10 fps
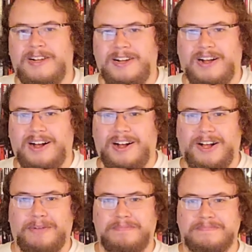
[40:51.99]

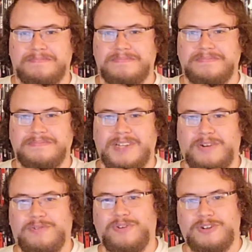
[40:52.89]
Um
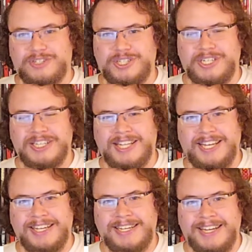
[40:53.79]

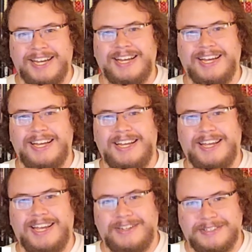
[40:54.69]
unfortunately,
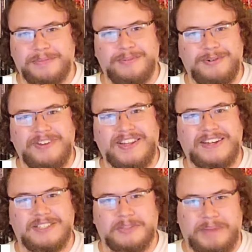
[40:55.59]
it is a movie
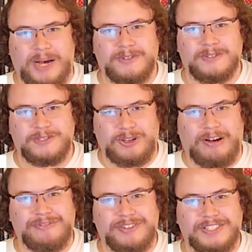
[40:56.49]
that is about as
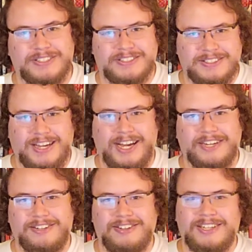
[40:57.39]
soft as its
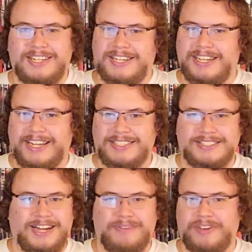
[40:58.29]
title it's
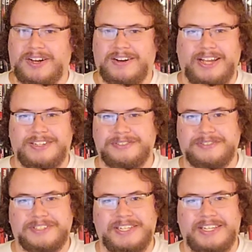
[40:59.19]
not very
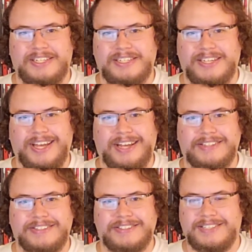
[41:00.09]
interesting.
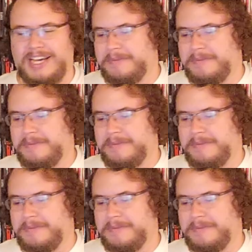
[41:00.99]
It's I